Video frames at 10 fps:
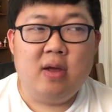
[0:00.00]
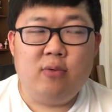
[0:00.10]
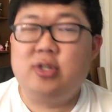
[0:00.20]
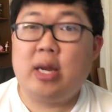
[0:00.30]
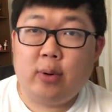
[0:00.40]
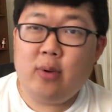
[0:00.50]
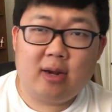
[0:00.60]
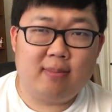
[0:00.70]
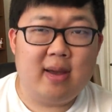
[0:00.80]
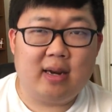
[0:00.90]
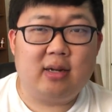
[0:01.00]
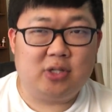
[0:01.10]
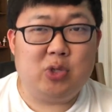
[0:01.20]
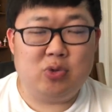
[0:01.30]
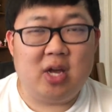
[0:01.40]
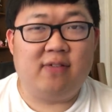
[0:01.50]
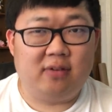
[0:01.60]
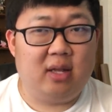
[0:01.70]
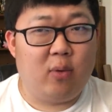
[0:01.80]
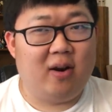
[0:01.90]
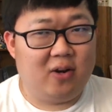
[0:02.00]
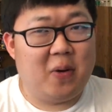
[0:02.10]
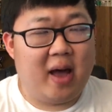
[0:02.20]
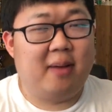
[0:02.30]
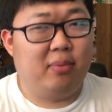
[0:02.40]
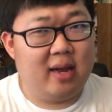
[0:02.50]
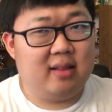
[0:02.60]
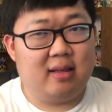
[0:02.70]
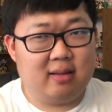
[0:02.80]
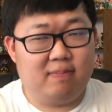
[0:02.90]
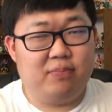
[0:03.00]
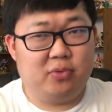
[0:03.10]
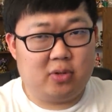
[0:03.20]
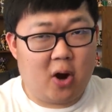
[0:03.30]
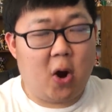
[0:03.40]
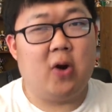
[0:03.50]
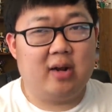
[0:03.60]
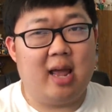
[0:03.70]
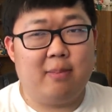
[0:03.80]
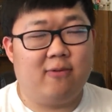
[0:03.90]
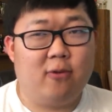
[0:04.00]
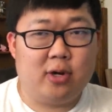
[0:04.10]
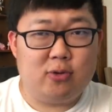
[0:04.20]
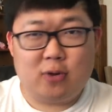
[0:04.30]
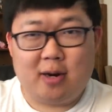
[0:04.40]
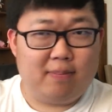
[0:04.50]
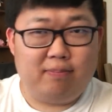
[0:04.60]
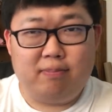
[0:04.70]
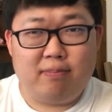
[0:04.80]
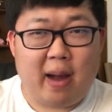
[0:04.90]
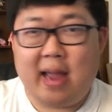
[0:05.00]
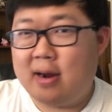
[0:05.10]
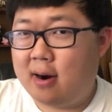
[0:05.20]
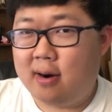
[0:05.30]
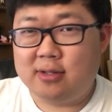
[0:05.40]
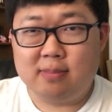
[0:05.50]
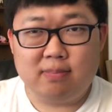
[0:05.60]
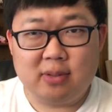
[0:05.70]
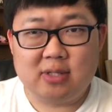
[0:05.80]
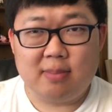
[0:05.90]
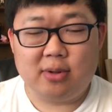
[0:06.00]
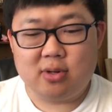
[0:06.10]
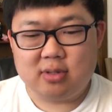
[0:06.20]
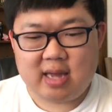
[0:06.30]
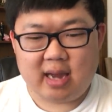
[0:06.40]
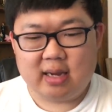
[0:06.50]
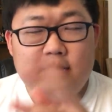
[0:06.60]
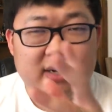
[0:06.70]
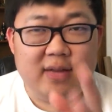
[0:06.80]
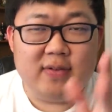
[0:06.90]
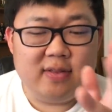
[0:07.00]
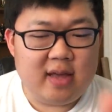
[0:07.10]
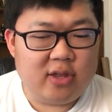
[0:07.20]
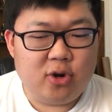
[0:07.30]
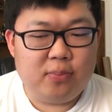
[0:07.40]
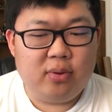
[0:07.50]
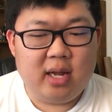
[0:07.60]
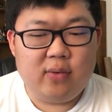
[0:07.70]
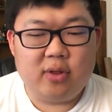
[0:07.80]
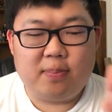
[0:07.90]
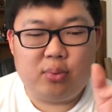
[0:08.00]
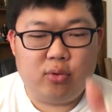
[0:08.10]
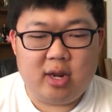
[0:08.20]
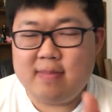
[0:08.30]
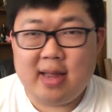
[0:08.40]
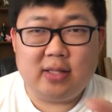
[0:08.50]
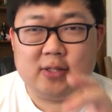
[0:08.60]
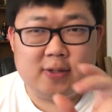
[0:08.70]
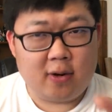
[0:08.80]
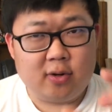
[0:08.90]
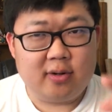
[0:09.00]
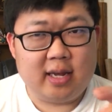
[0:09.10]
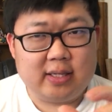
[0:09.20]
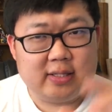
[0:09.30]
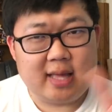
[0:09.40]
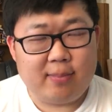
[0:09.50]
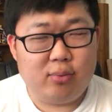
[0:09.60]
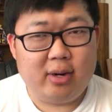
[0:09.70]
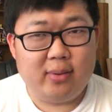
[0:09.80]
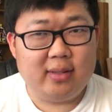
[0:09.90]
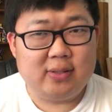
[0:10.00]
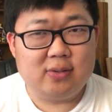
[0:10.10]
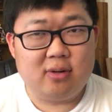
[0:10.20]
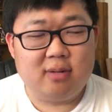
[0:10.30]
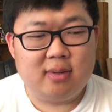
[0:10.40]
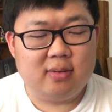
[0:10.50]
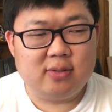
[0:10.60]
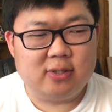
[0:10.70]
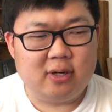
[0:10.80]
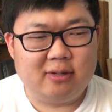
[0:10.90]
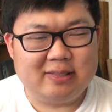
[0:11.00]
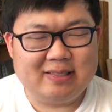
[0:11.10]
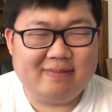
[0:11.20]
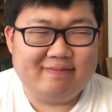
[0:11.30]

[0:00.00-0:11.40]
Which I would recommend, because you definitely want to know how to play the card game before you try to buy cards and assemble your deck. But even then, you're playing with pre-made starter decks in that pre-release tournament, so